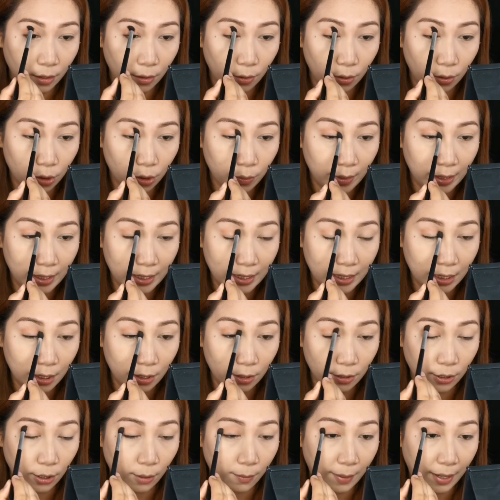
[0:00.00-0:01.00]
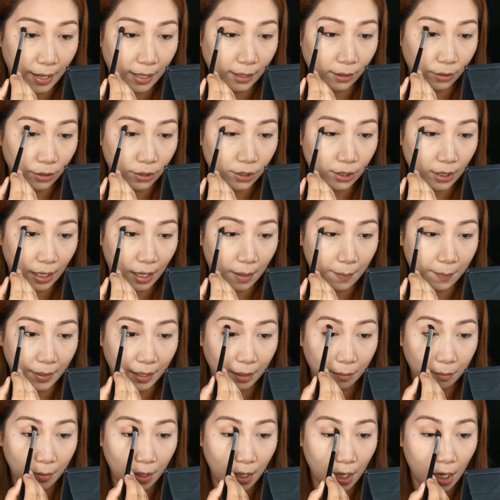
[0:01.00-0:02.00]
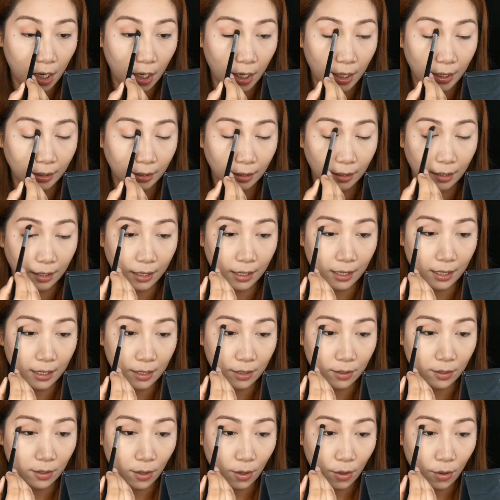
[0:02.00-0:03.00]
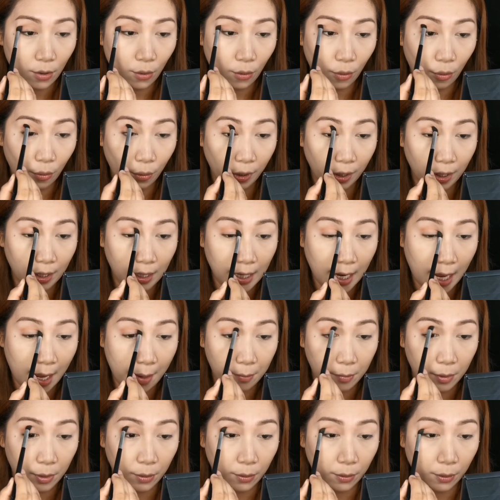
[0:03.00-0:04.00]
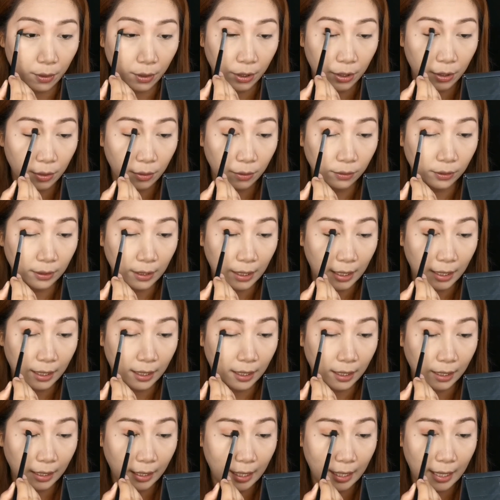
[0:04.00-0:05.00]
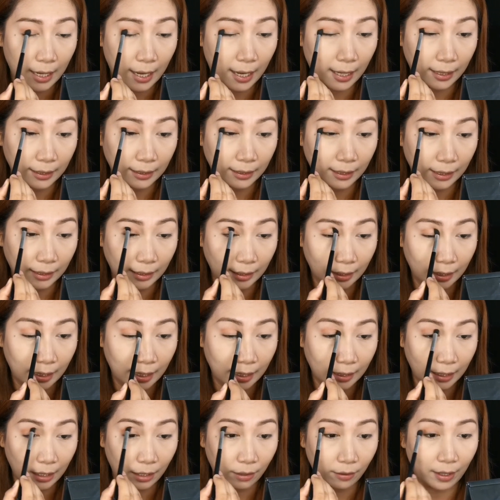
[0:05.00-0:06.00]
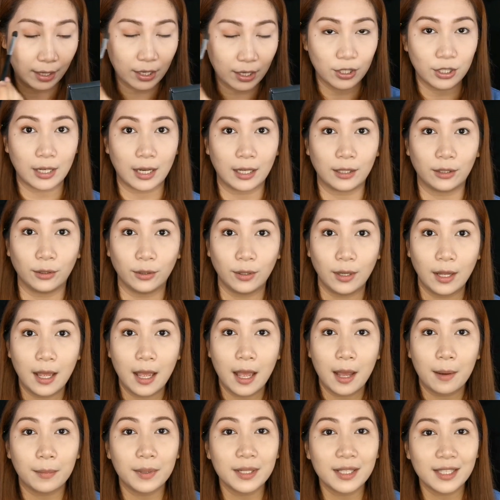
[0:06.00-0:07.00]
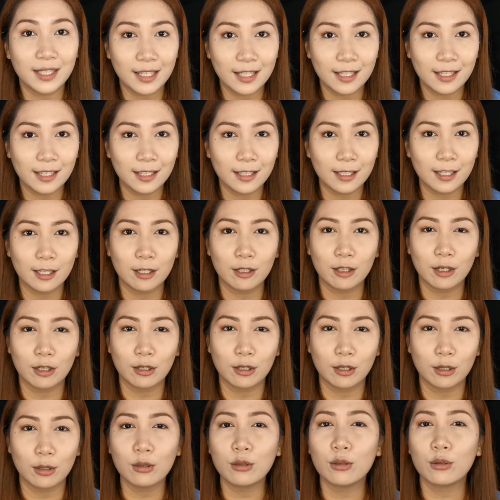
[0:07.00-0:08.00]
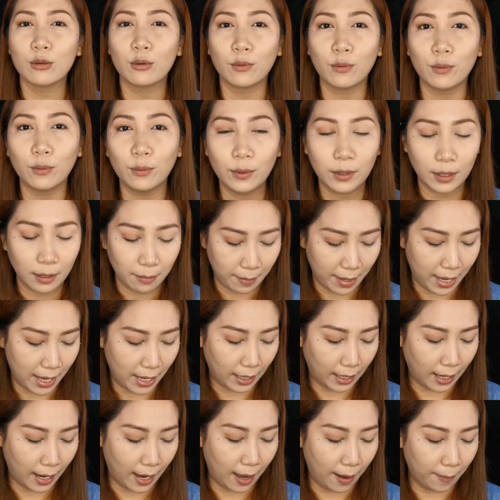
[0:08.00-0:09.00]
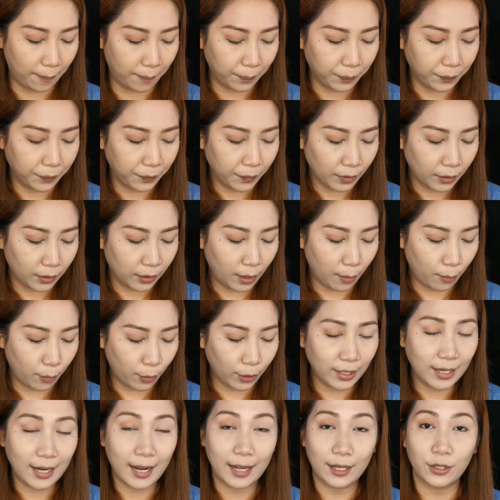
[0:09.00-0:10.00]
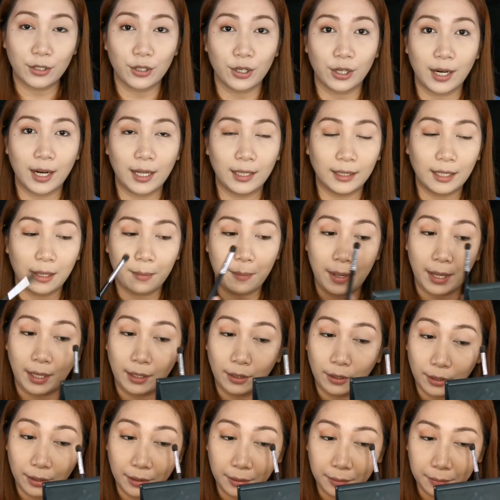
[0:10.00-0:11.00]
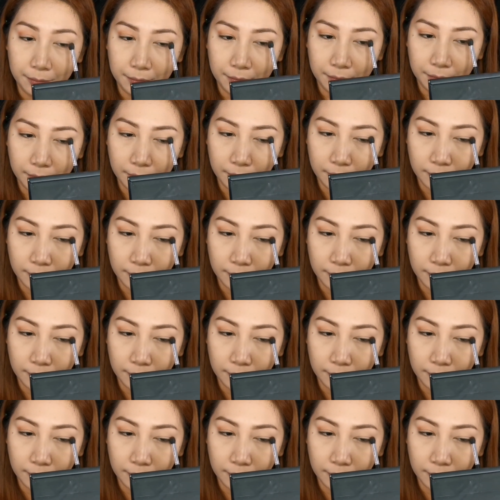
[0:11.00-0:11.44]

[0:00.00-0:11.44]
usually sinasobrahan ko siya kapag mga cut crease or glam look yung talagang kailangan kitang-kita yung eyeshadow. But since it's just school makeup, the more natural the better.